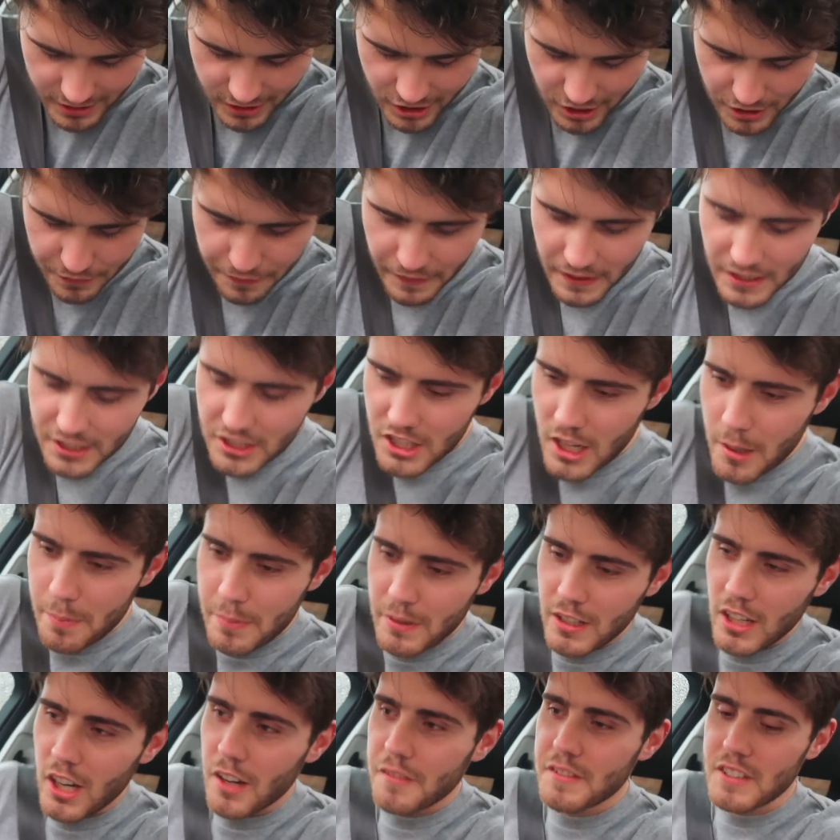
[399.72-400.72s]
Just finished
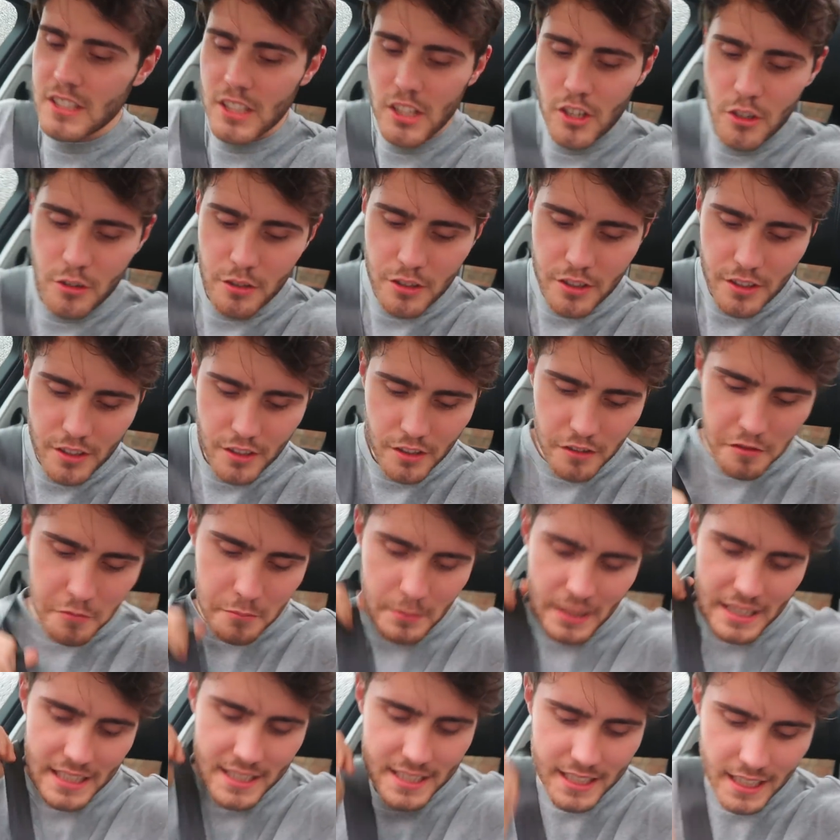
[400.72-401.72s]
up an afternoon of
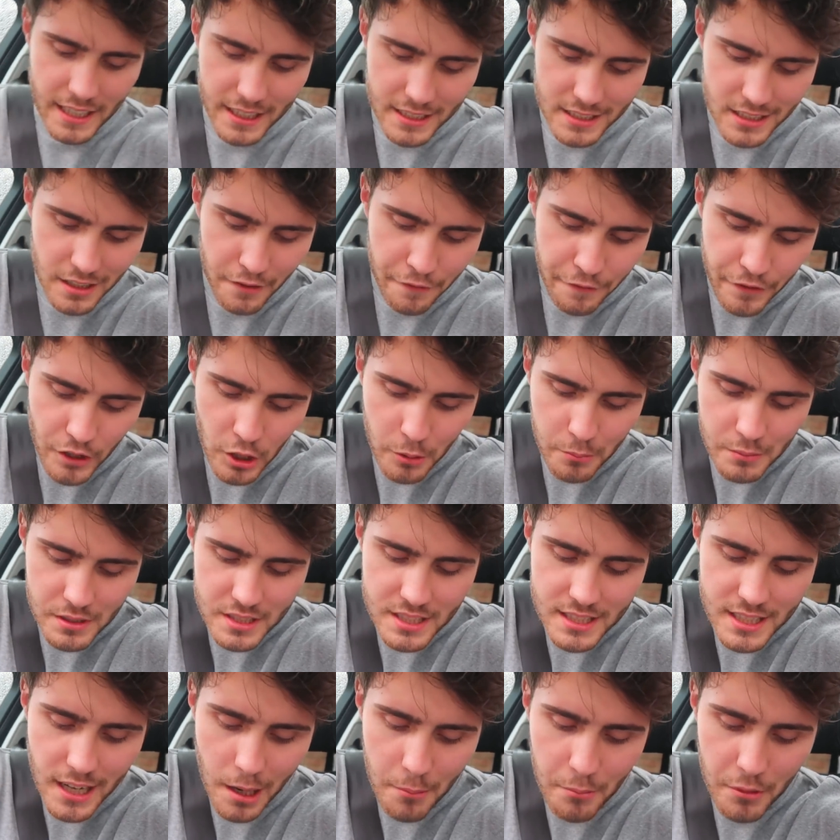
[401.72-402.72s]
meetings. I
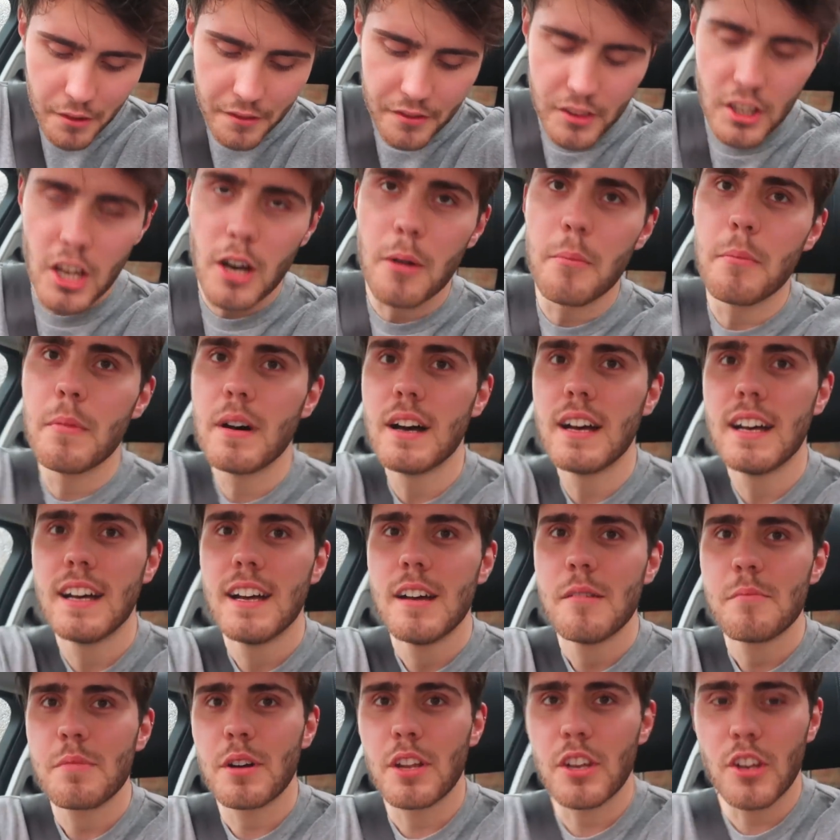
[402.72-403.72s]
filmed some of them,
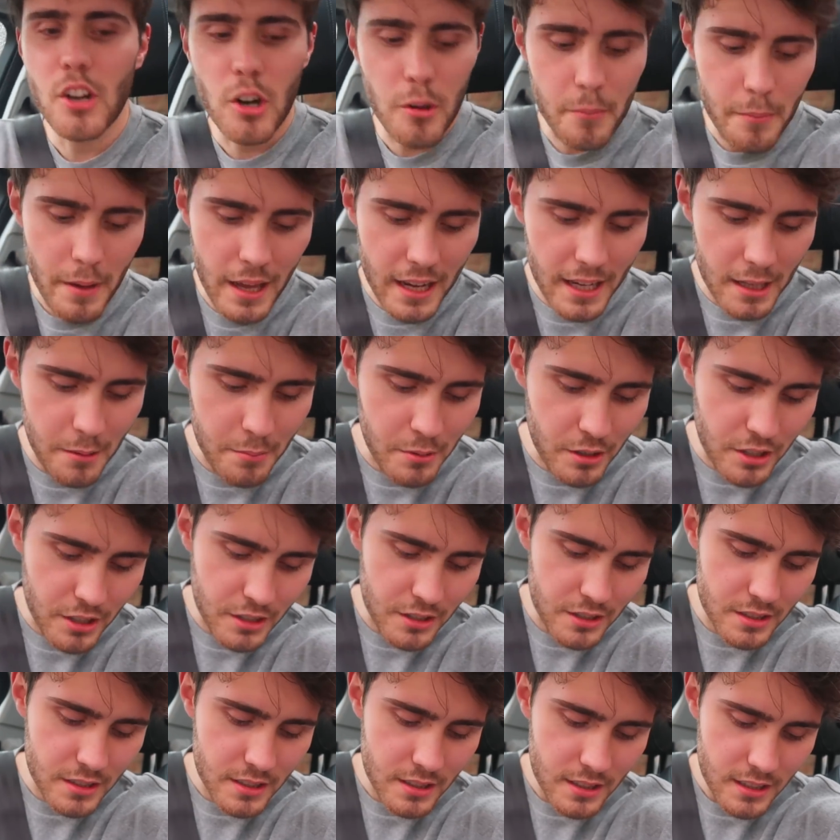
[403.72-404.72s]
but not many
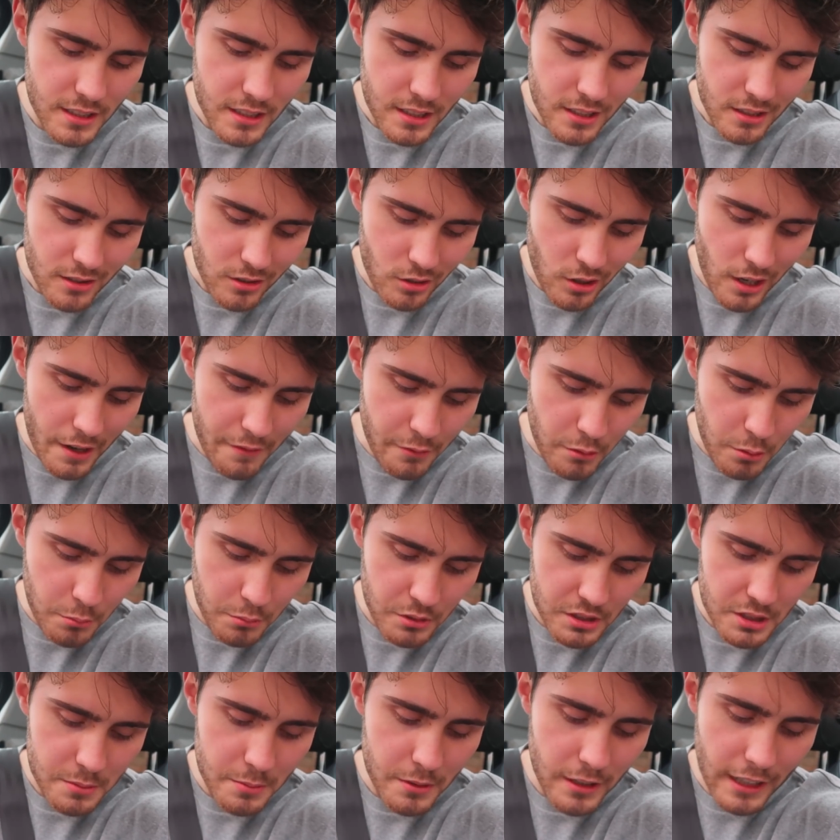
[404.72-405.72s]
because not
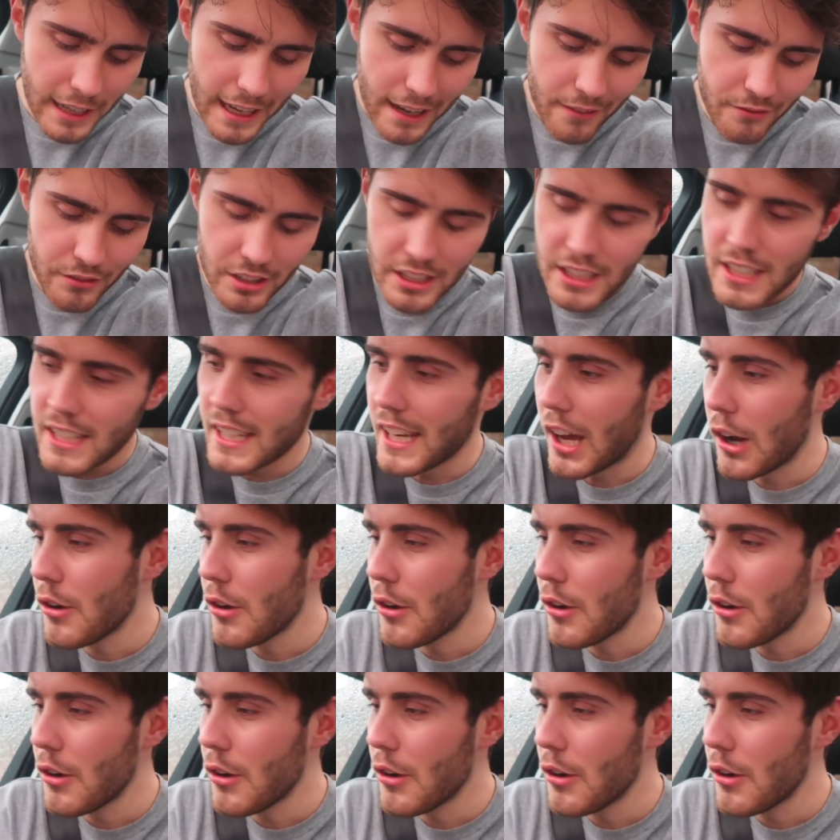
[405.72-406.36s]
everyone wants to be on camera, you